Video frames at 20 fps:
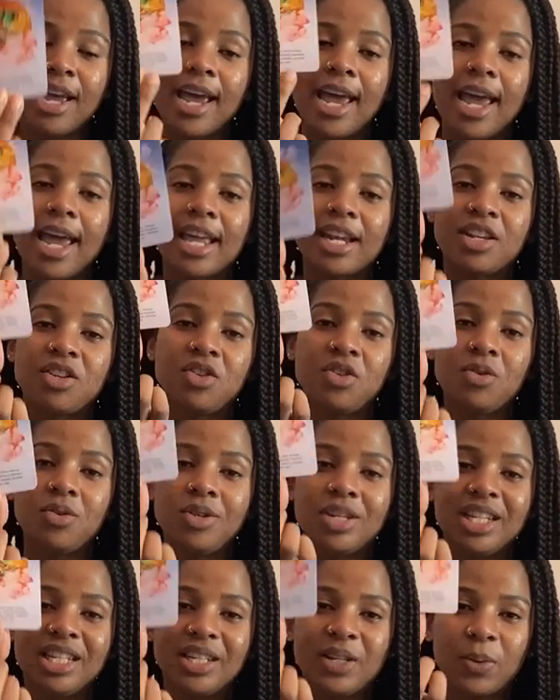and you
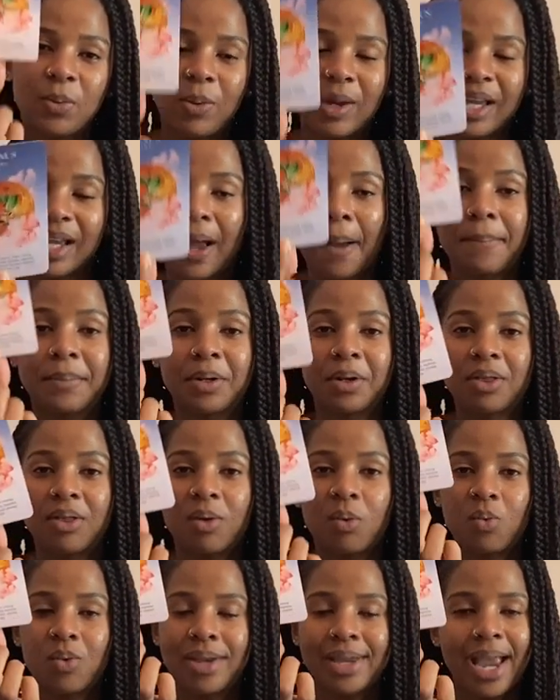need to wake up to
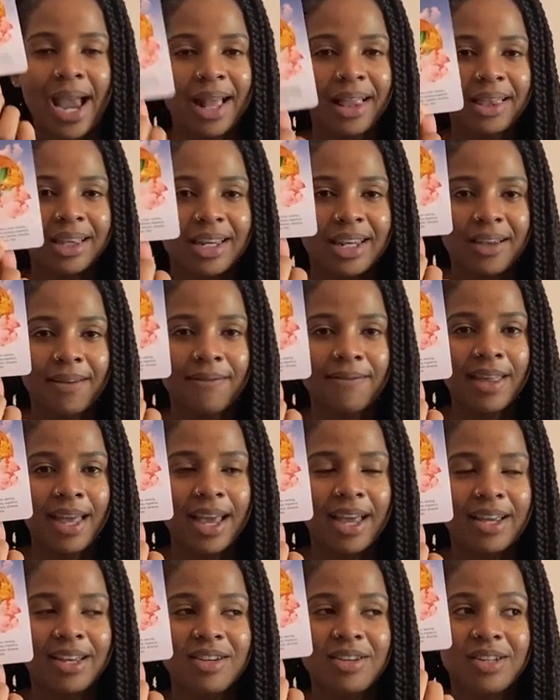the reality of
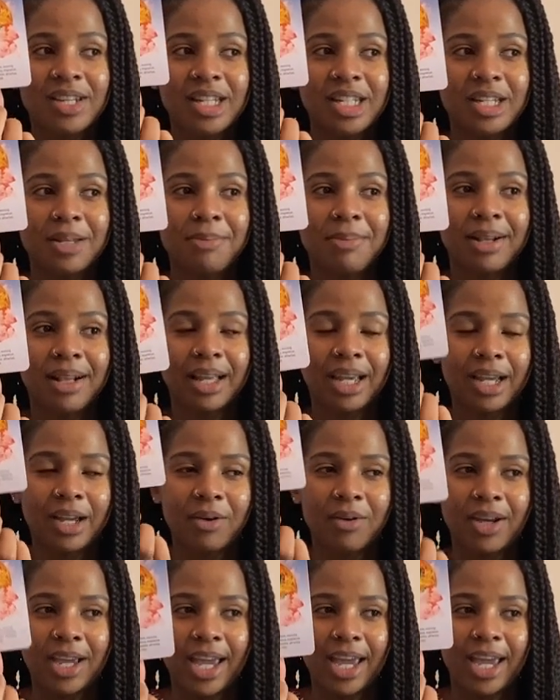that. You need to be like,
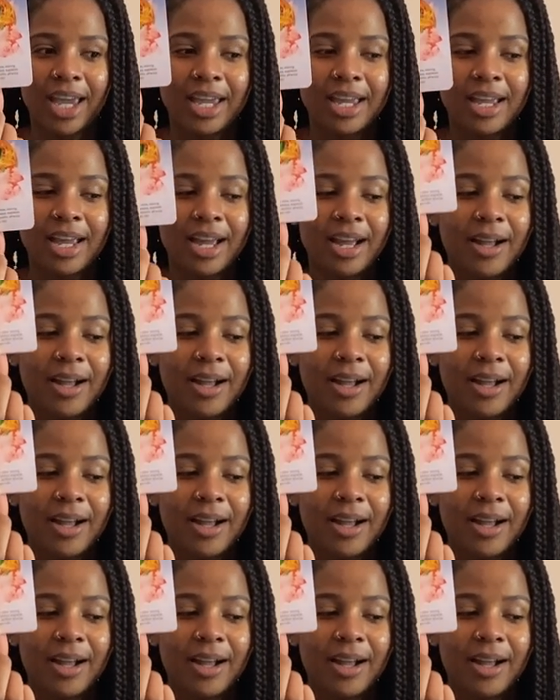okay,